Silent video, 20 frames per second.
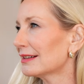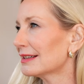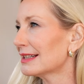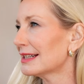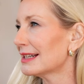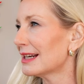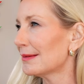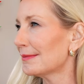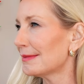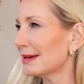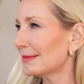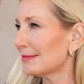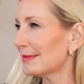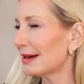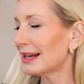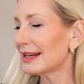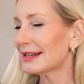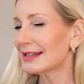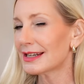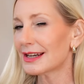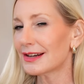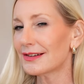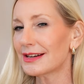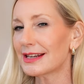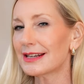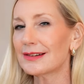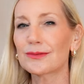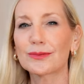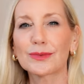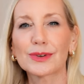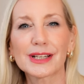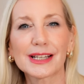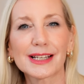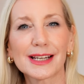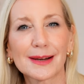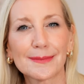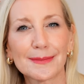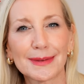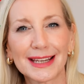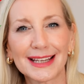Did I mean melatonin? What did
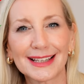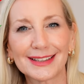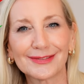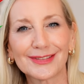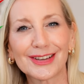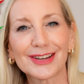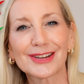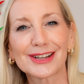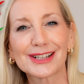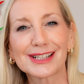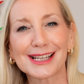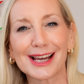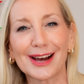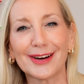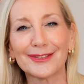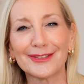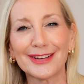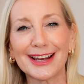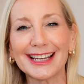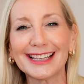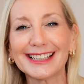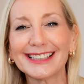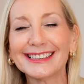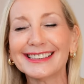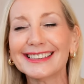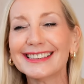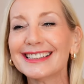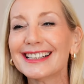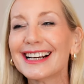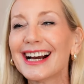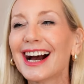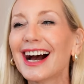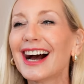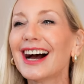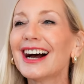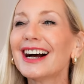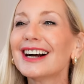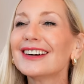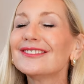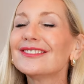I mean? You can tell me.
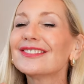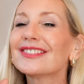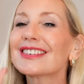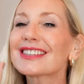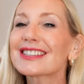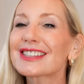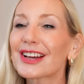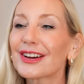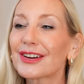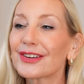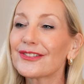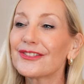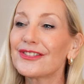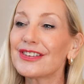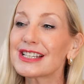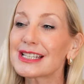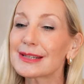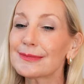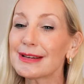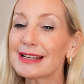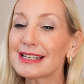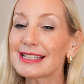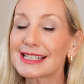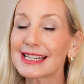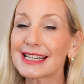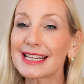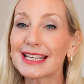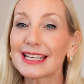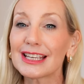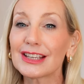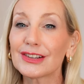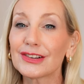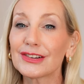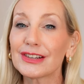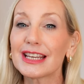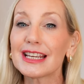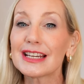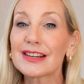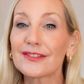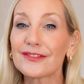So vitamin D, you
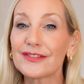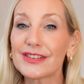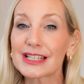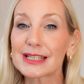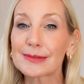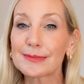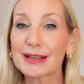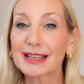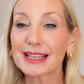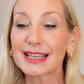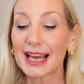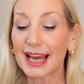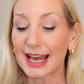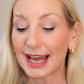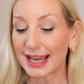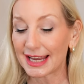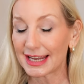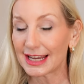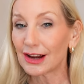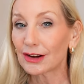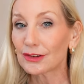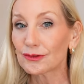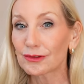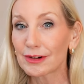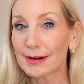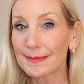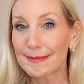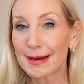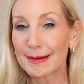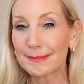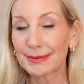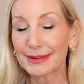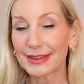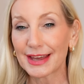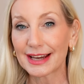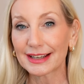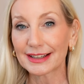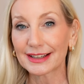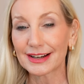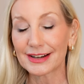need vitamin K. Remember
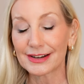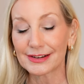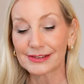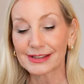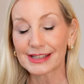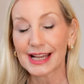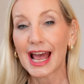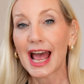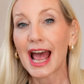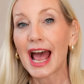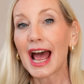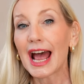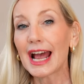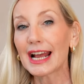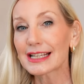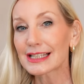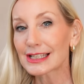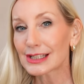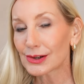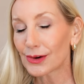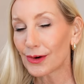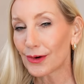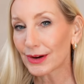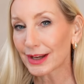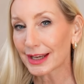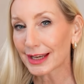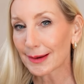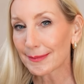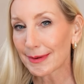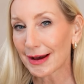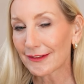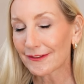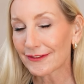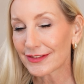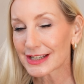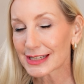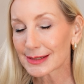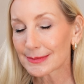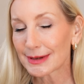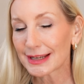that, girls. And talking about
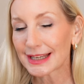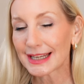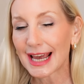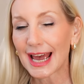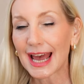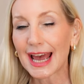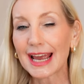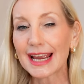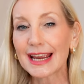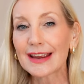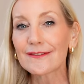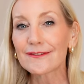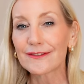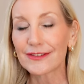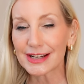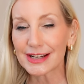vitamin K